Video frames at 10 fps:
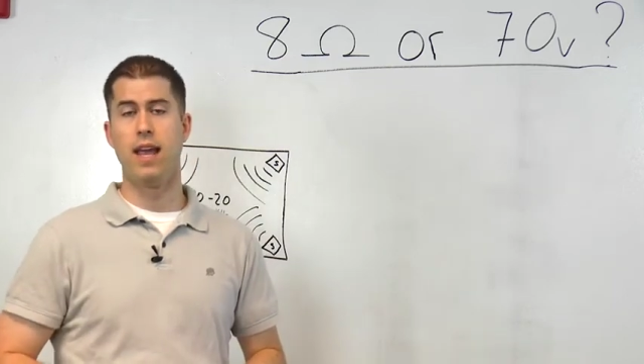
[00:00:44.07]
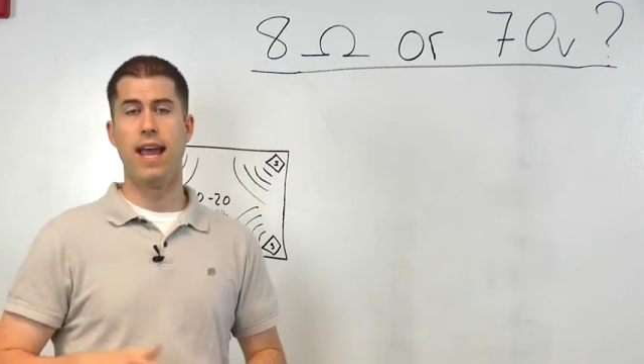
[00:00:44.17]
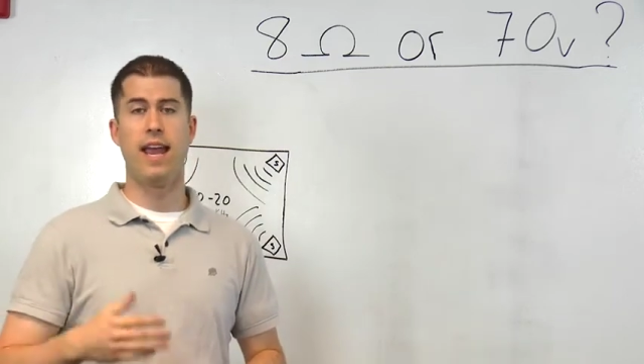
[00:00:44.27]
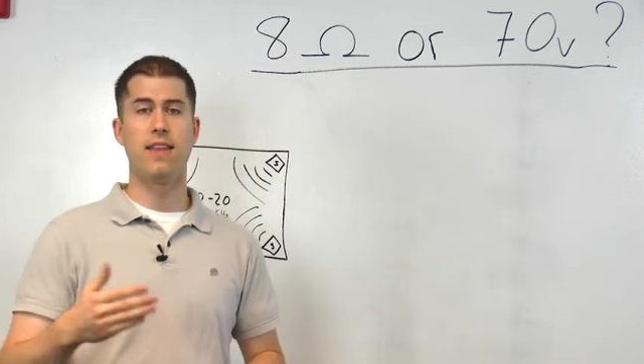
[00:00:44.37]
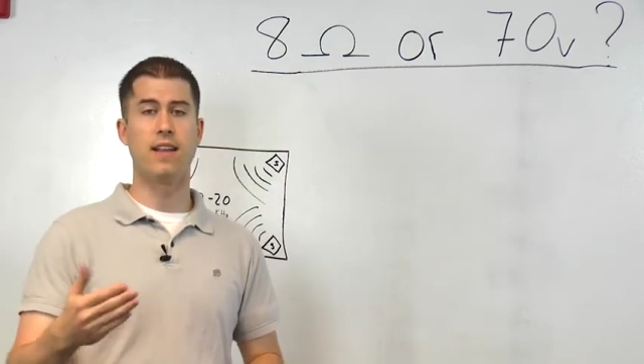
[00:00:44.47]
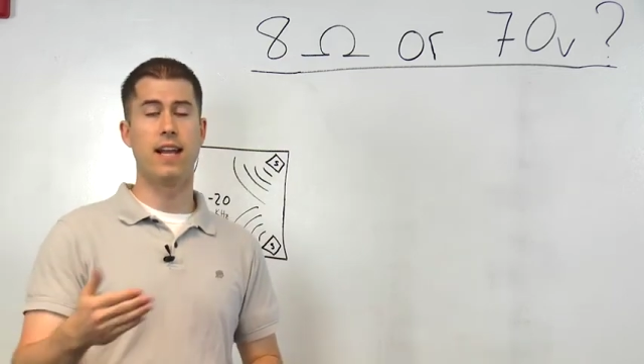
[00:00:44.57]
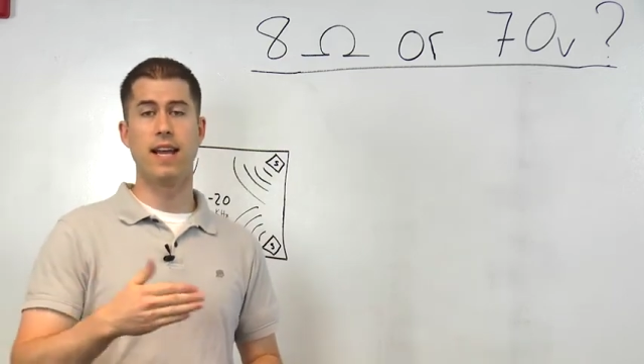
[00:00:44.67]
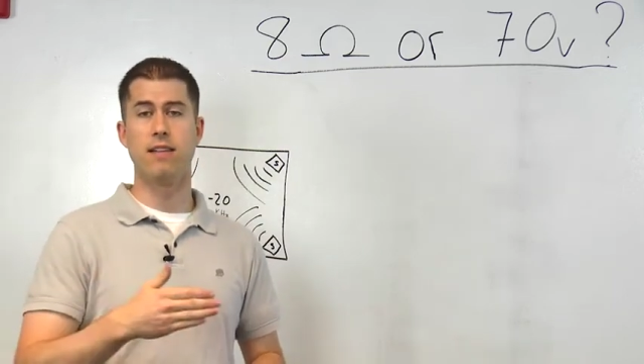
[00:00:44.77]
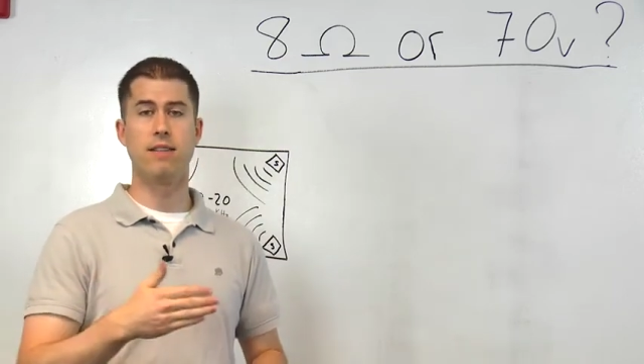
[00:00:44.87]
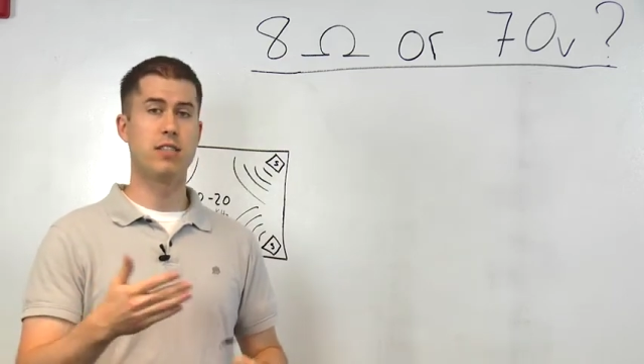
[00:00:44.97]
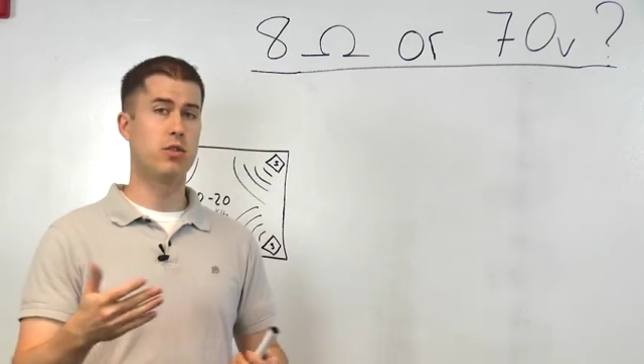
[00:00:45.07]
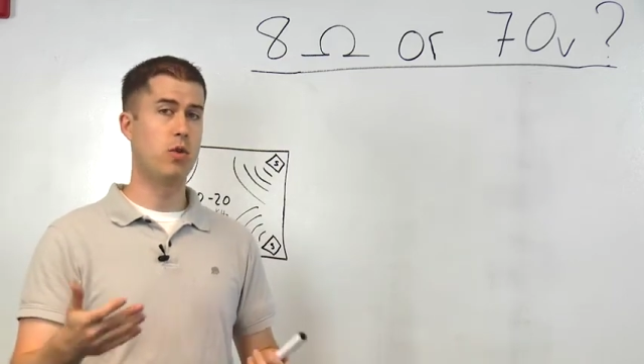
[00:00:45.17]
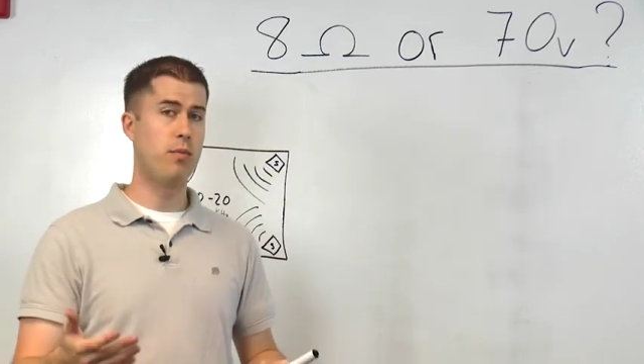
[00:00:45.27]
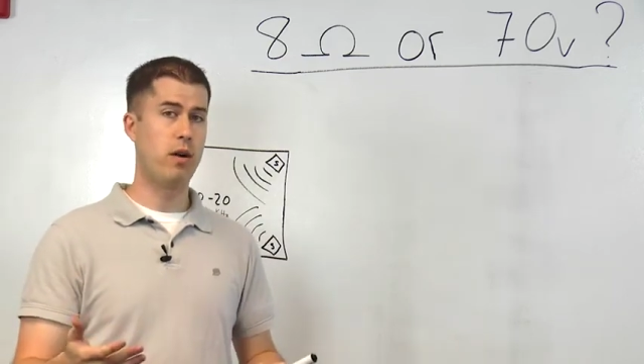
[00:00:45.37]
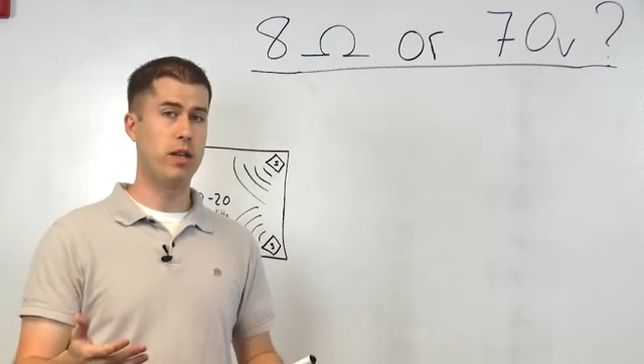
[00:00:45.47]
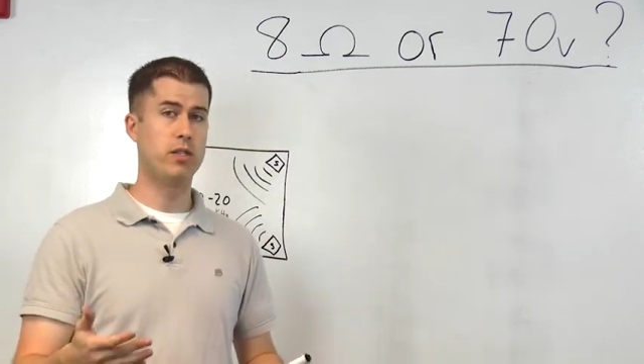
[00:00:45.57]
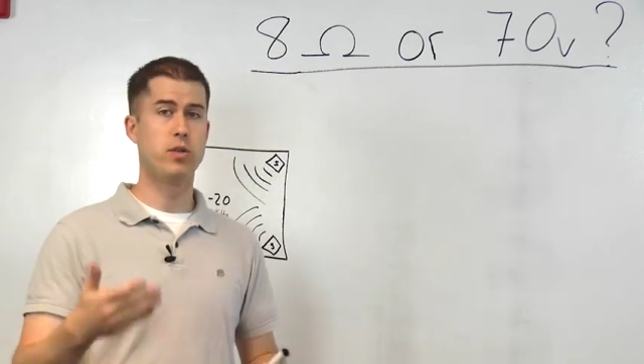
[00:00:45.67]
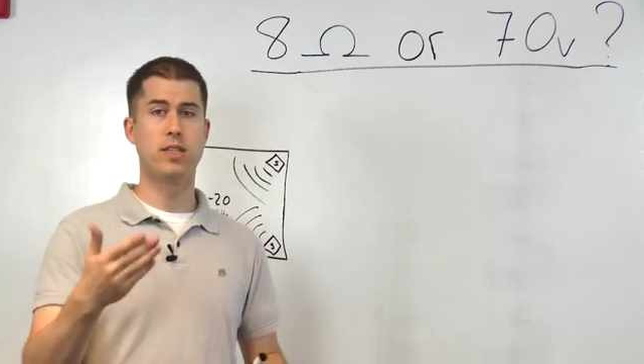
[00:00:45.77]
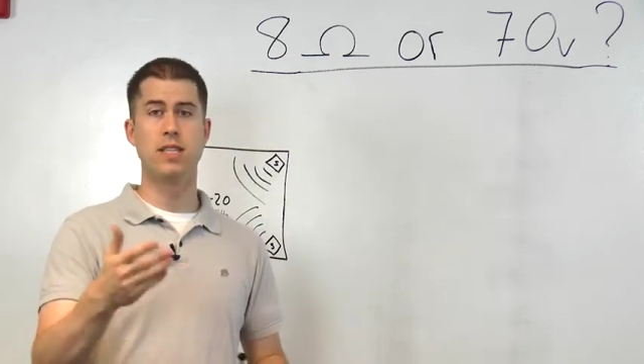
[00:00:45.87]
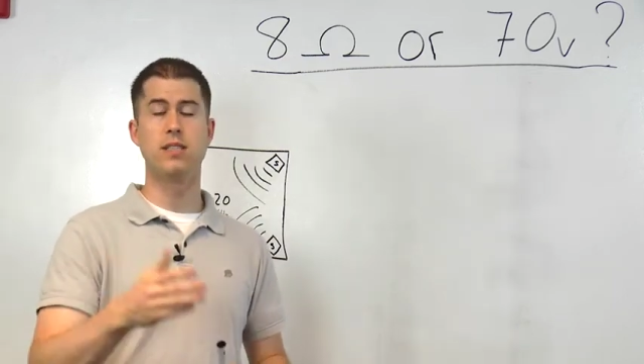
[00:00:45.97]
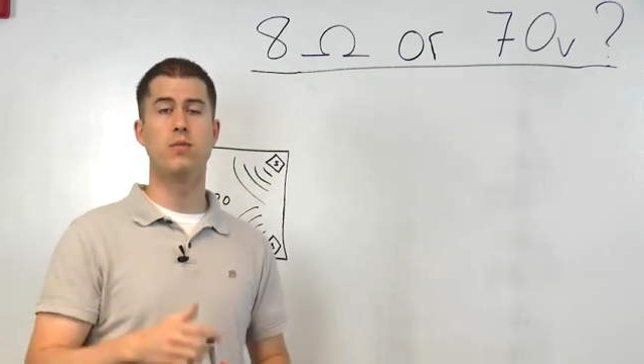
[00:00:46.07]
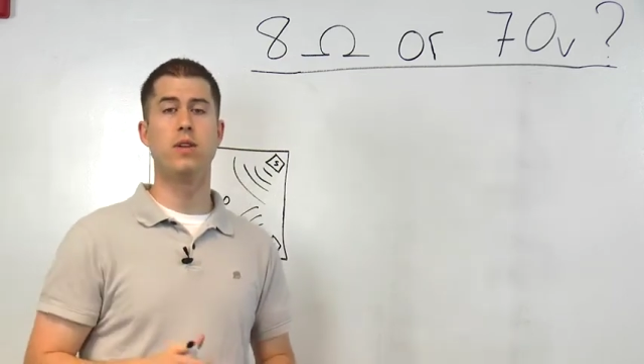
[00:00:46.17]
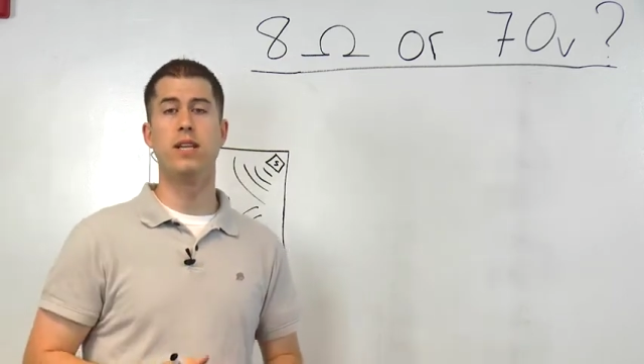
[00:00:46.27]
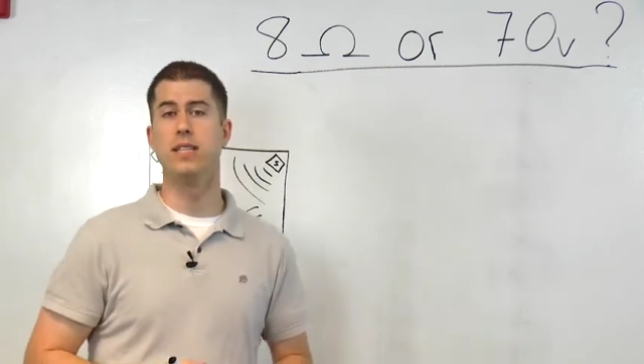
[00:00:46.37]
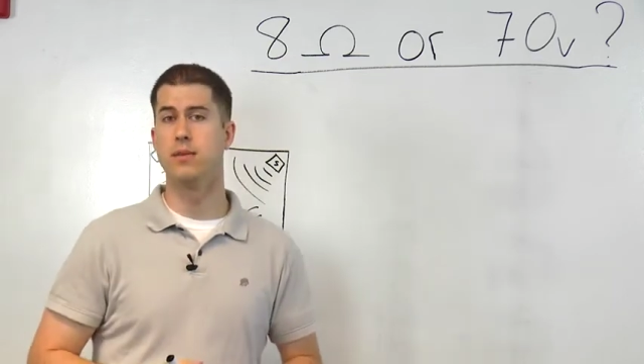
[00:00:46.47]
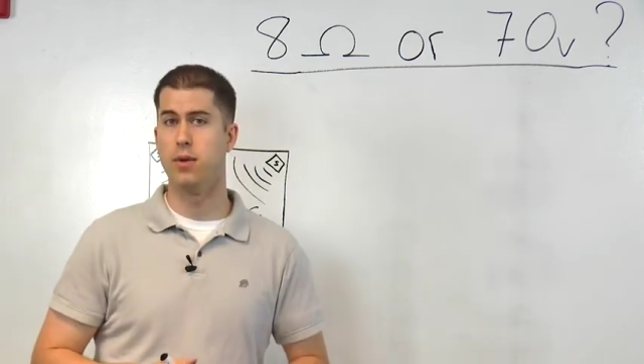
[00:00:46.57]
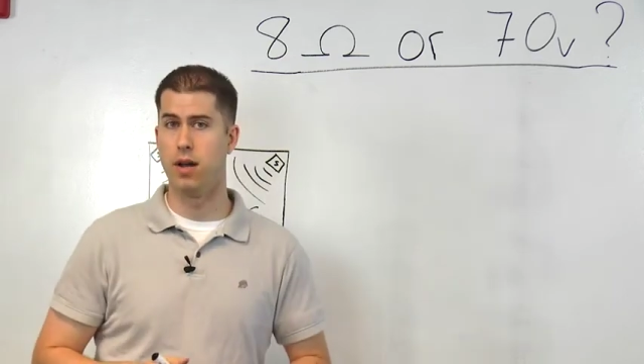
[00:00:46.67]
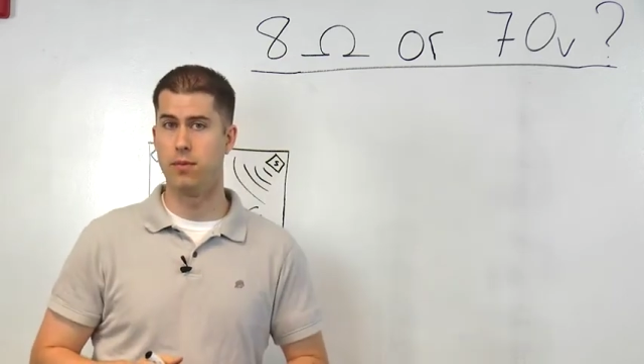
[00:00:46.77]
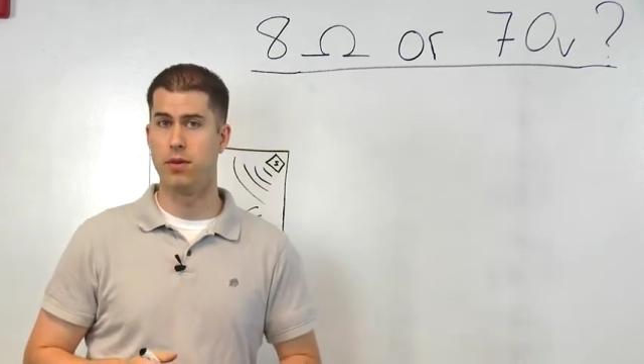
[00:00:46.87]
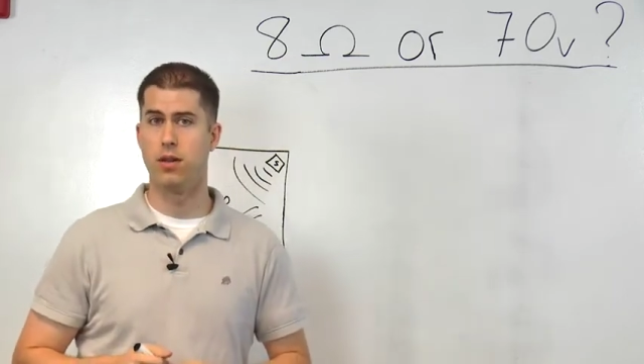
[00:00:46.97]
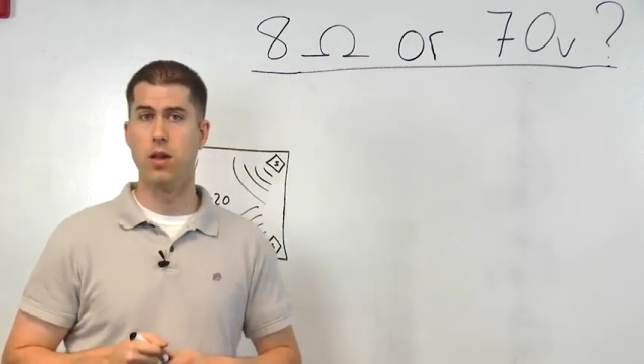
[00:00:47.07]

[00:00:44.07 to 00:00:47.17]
and the client likes to throw parties, so the system really needs a pump.